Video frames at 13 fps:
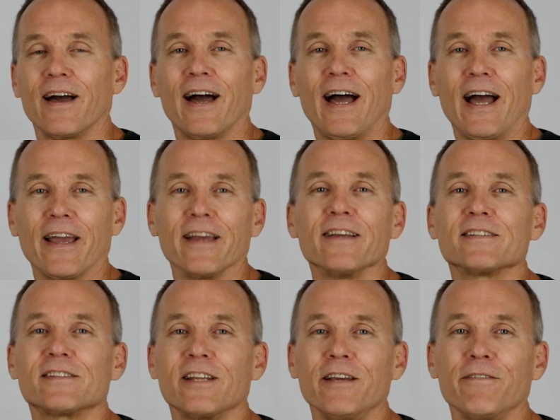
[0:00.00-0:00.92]
Hi,
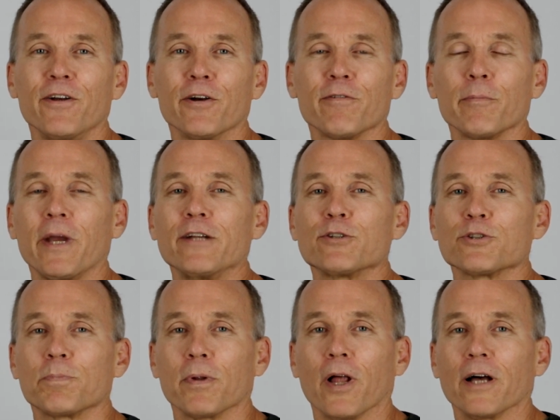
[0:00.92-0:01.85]
Steve here from
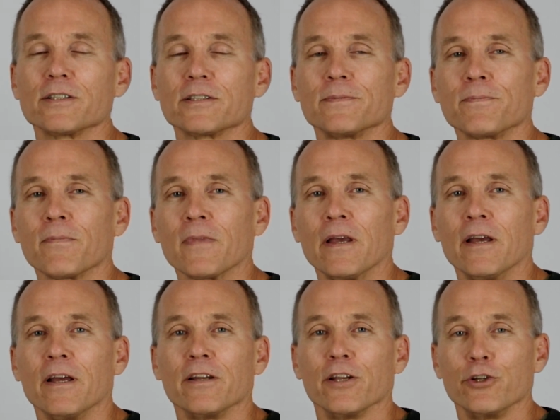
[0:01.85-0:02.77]
Angels Plus.
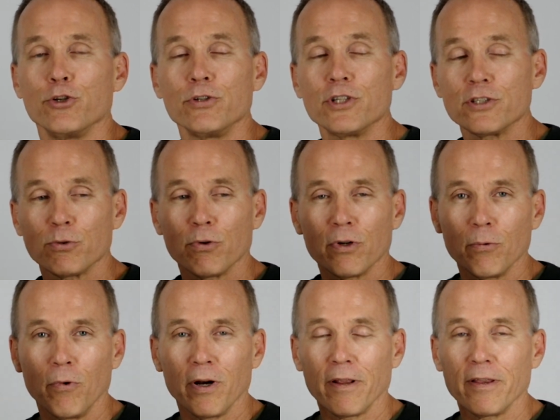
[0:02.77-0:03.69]
Did you just order
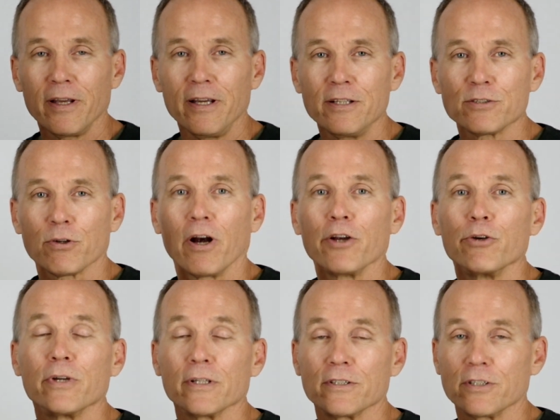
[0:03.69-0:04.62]
one of these, or are
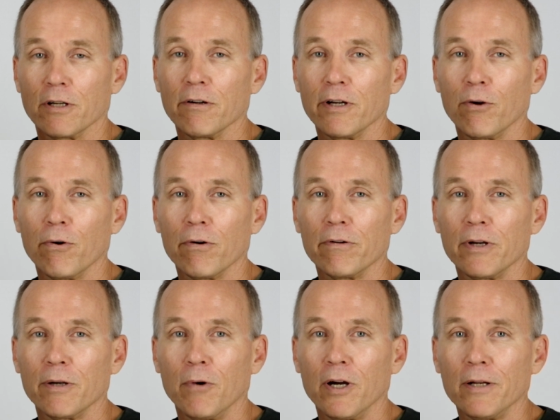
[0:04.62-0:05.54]
you considering
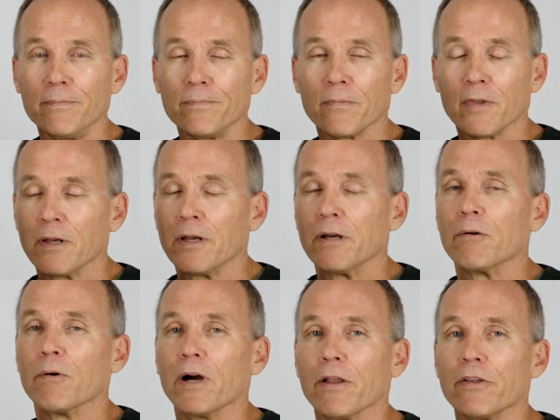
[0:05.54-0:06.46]
ordering one?
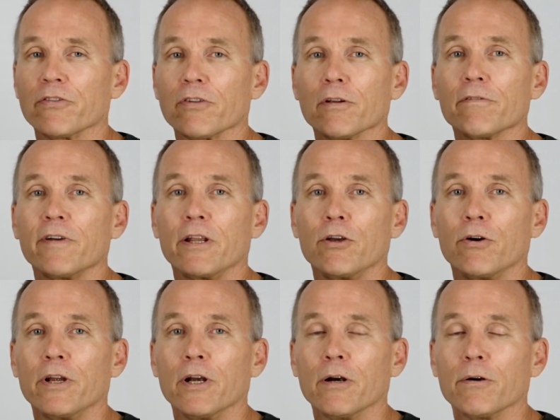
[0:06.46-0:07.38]
Well, this little video
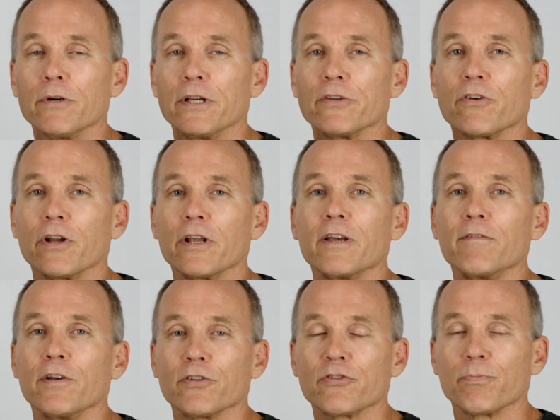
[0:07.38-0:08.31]
here is going to give
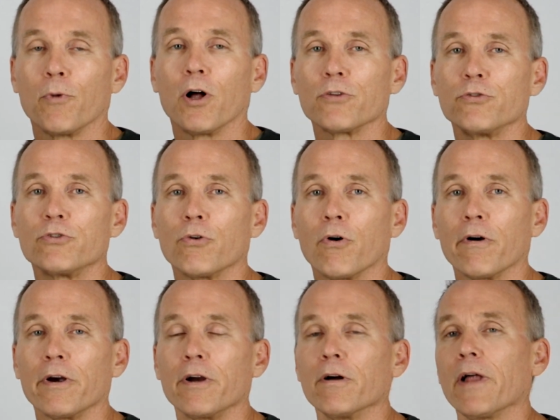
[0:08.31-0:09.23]
you a small
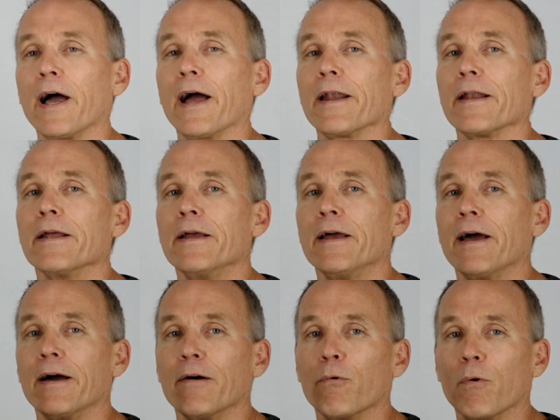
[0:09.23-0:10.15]
tutorial on
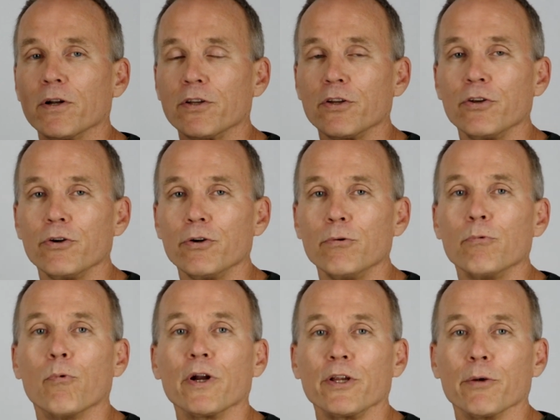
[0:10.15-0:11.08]
what to do
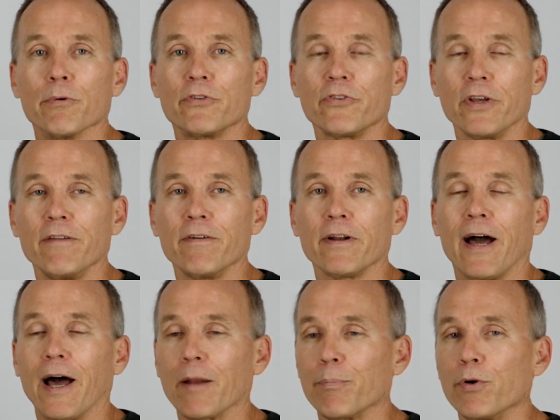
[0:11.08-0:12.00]
when you receive it,
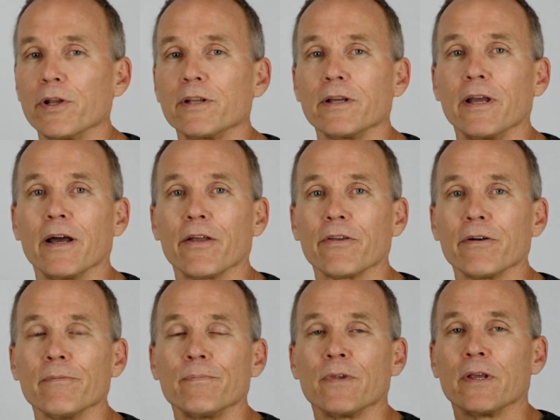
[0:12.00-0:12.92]
how to put it
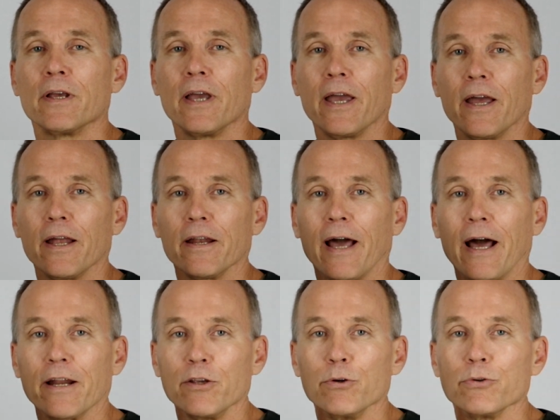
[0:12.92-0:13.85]
together, and how
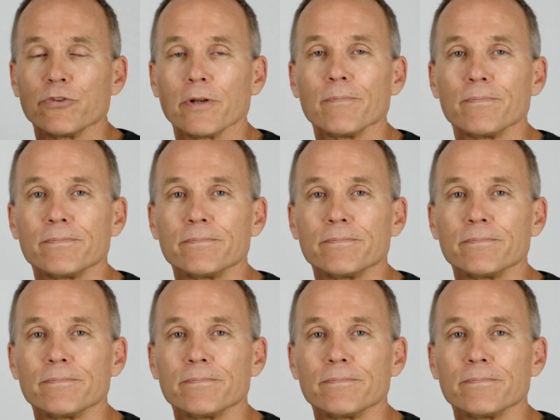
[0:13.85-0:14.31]
to use it.